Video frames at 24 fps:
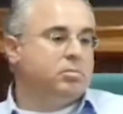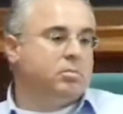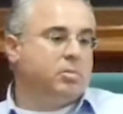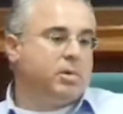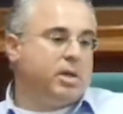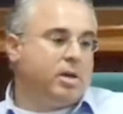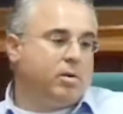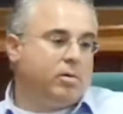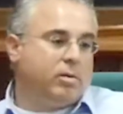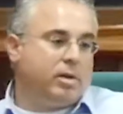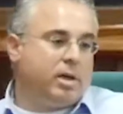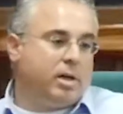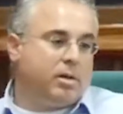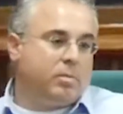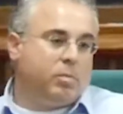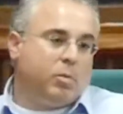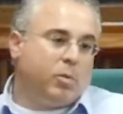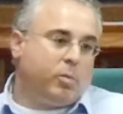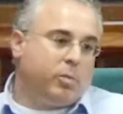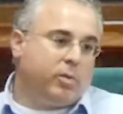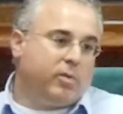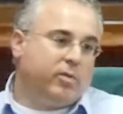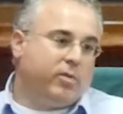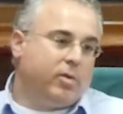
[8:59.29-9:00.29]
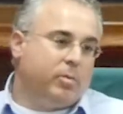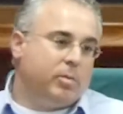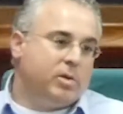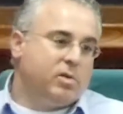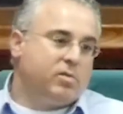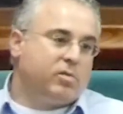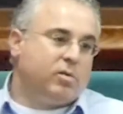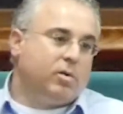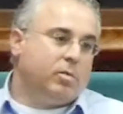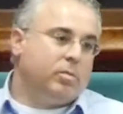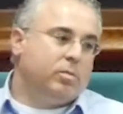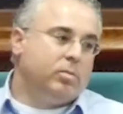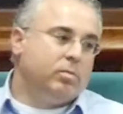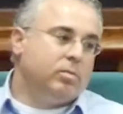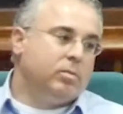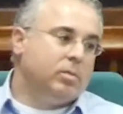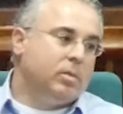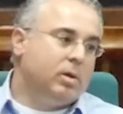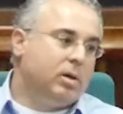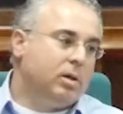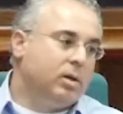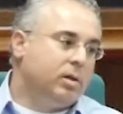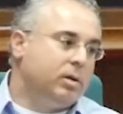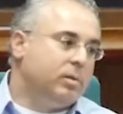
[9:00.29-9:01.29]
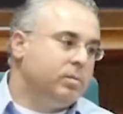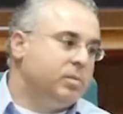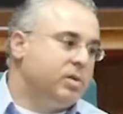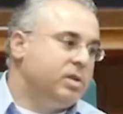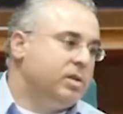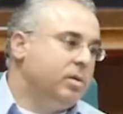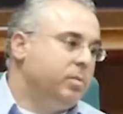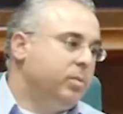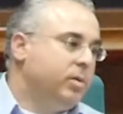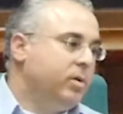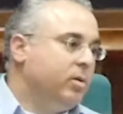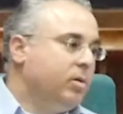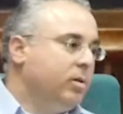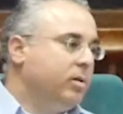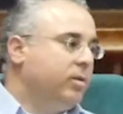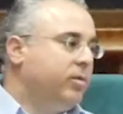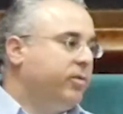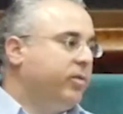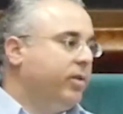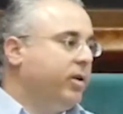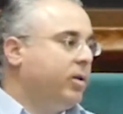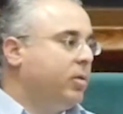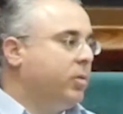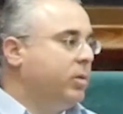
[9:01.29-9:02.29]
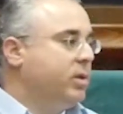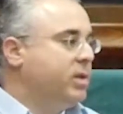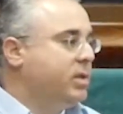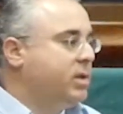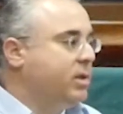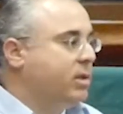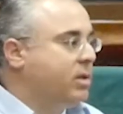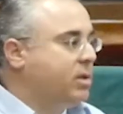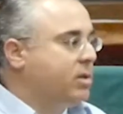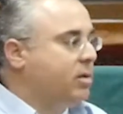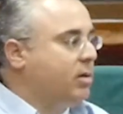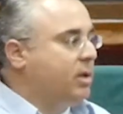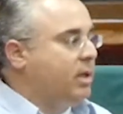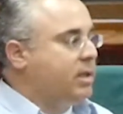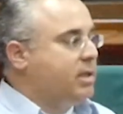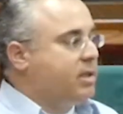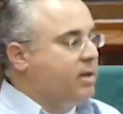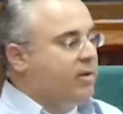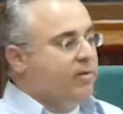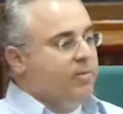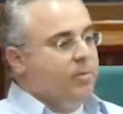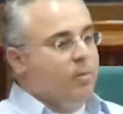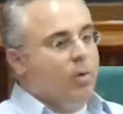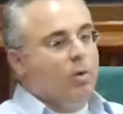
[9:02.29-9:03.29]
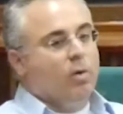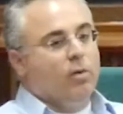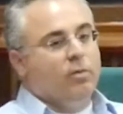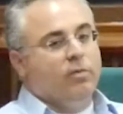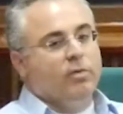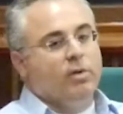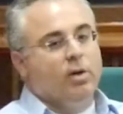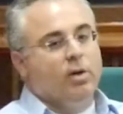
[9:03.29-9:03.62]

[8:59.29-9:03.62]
Cannot get more performance from CPU on the frequency, so let's have more of